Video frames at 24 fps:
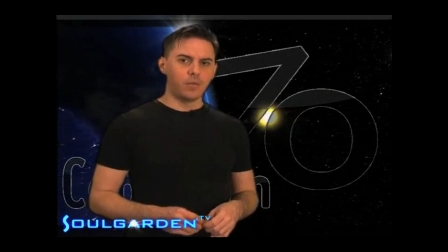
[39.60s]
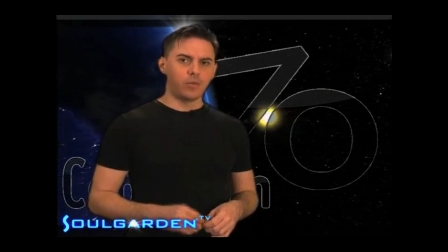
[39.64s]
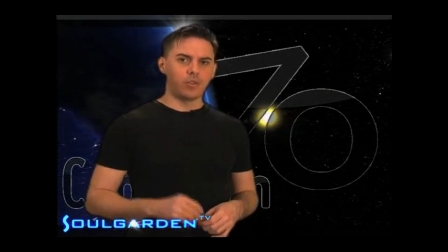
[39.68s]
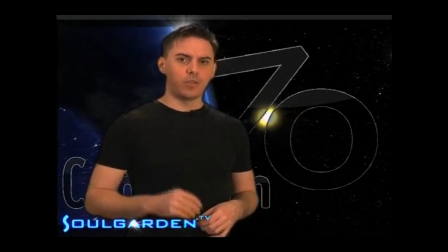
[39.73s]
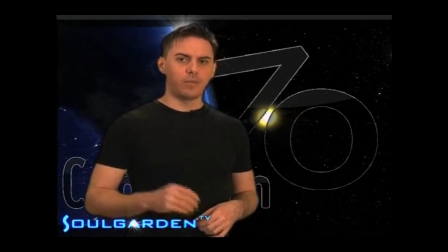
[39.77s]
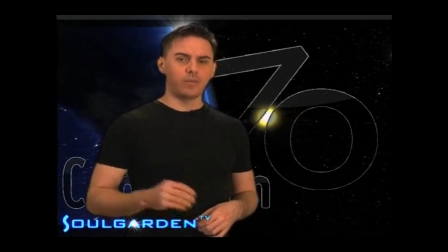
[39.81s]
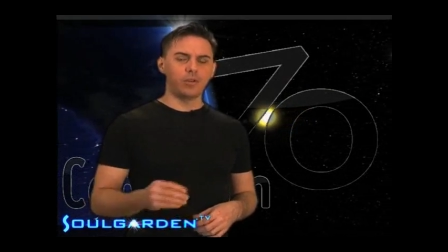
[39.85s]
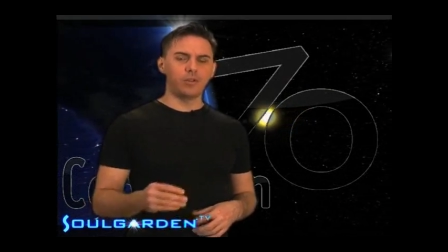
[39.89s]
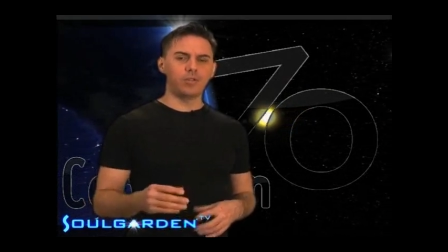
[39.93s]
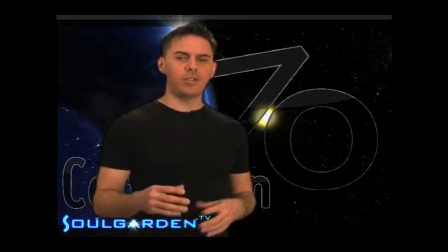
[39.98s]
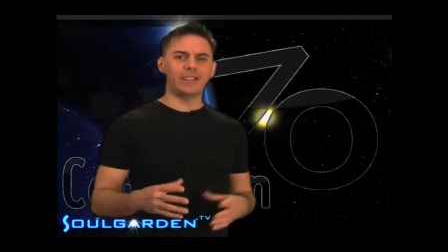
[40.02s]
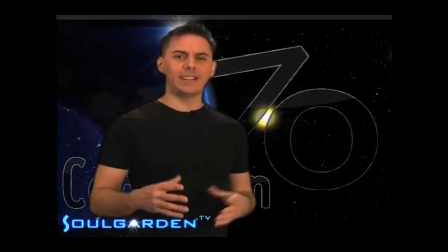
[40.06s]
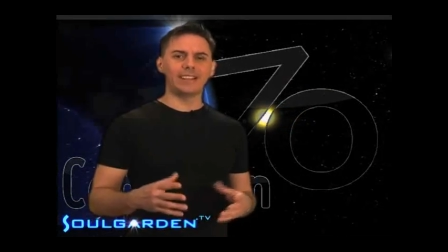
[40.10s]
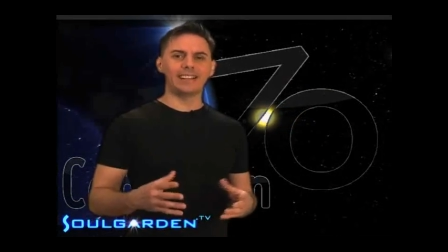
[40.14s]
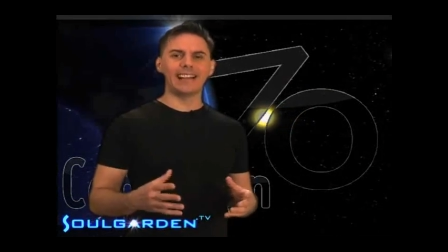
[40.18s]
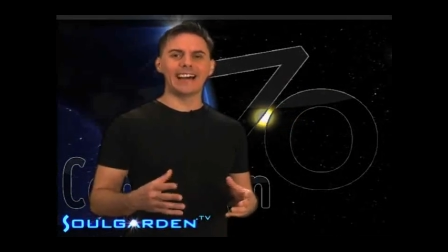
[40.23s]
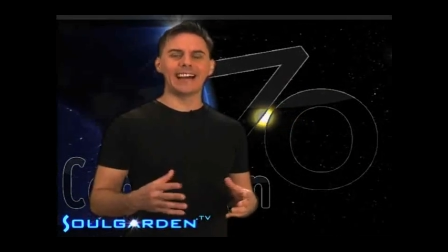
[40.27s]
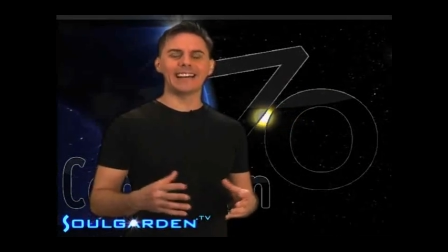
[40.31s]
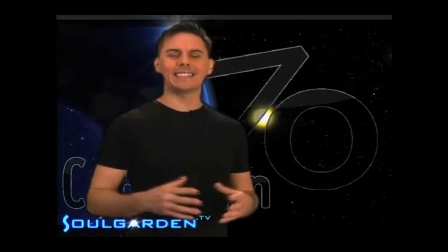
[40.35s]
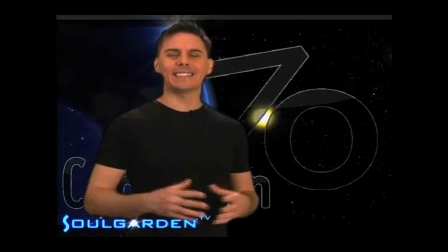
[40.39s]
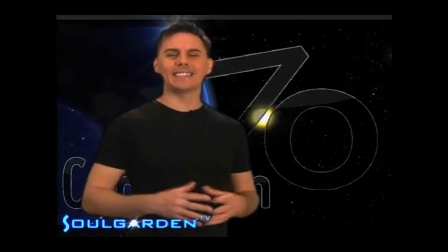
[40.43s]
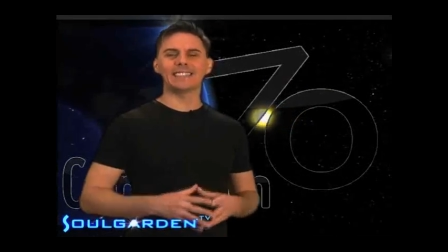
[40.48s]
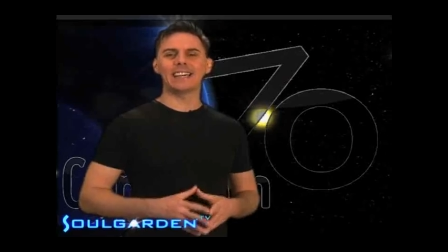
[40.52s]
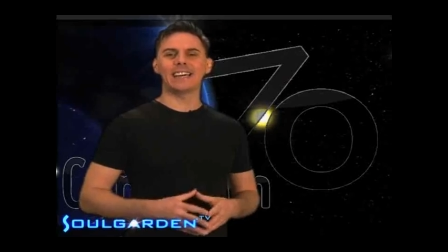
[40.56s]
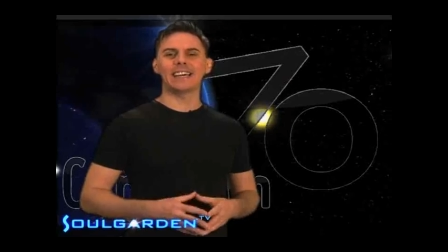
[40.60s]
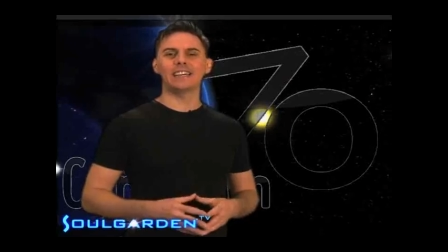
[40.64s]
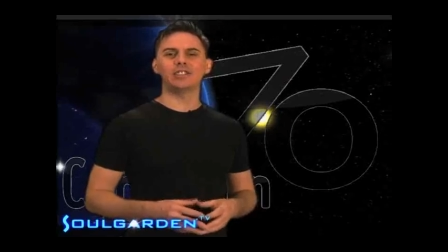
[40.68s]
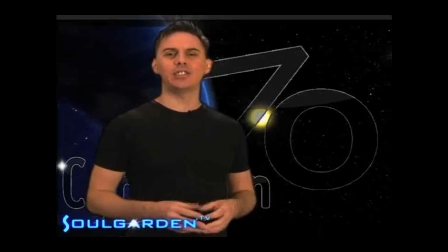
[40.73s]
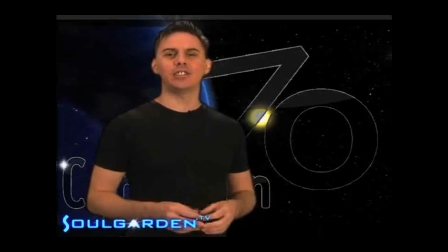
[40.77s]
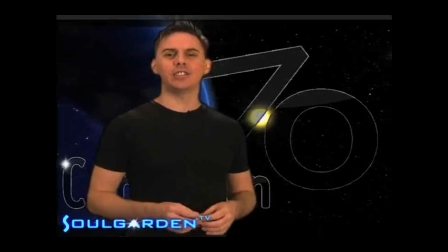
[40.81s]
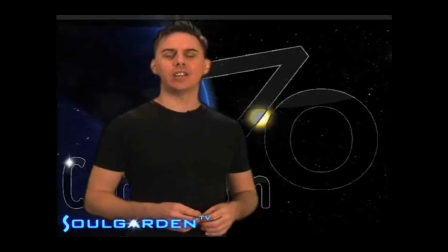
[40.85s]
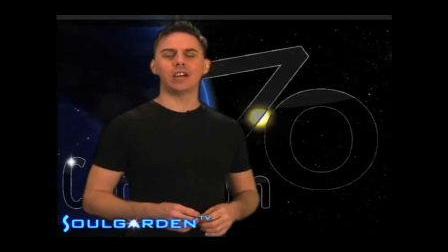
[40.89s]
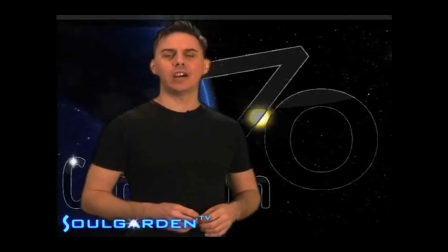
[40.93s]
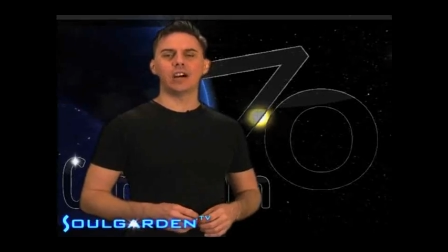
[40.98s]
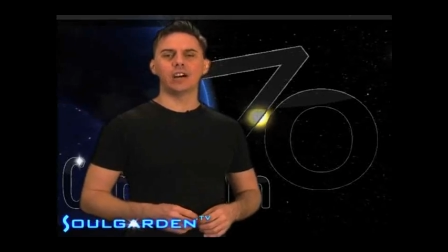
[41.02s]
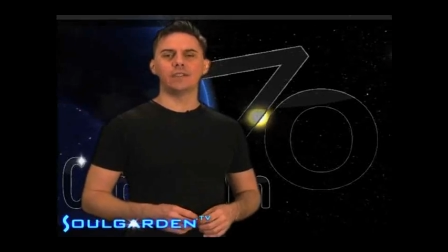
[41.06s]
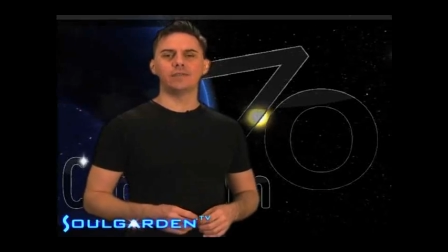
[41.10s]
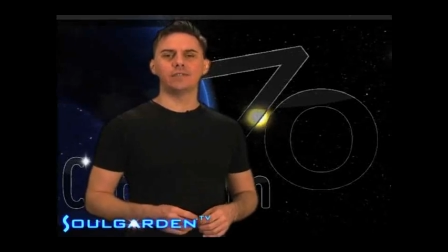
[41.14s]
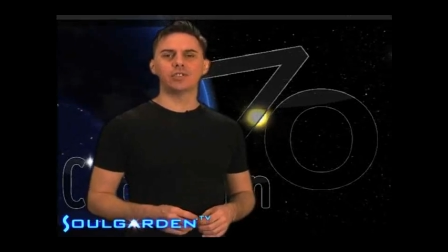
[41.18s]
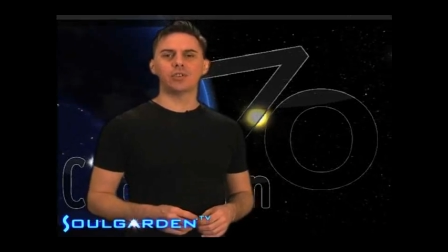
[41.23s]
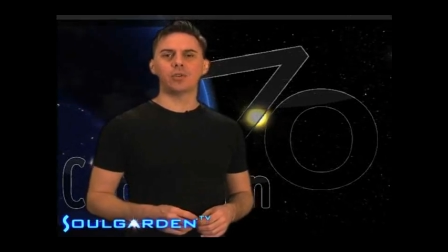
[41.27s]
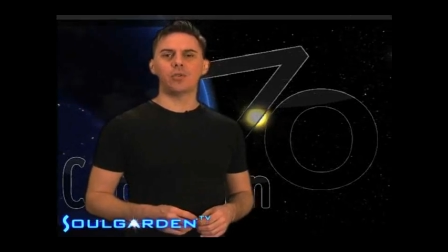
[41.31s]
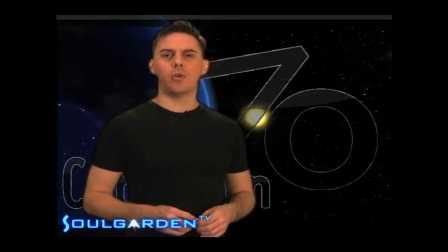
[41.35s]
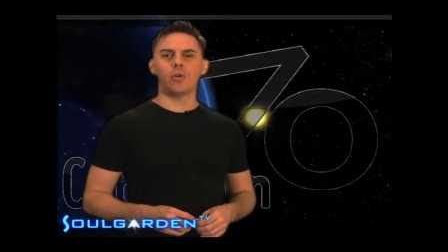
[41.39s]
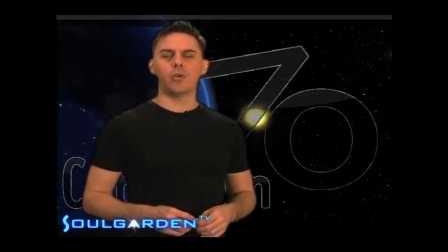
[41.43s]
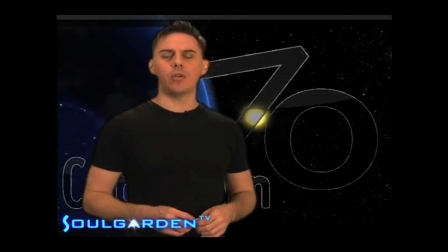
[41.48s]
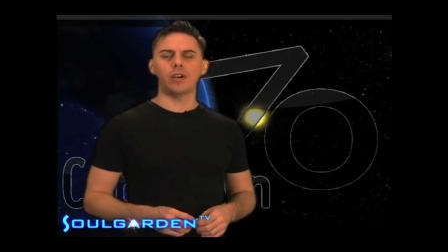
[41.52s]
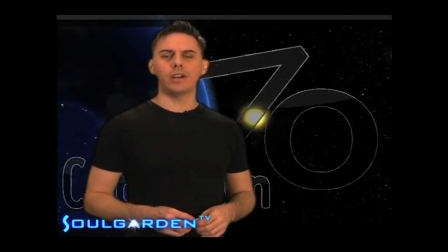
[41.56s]
With the moon in the last stages of
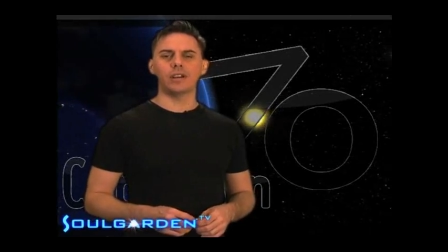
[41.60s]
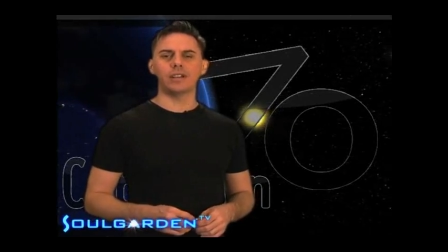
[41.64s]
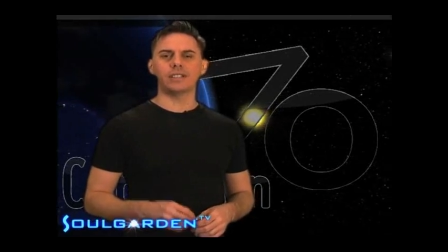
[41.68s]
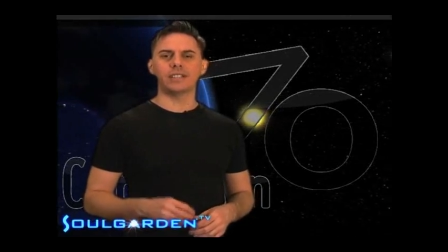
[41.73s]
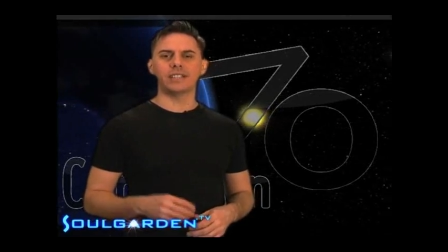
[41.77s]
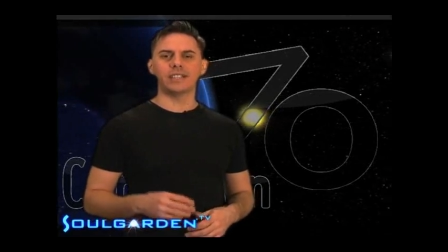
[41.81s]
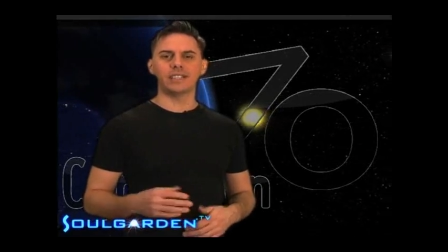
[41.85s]
Taurus,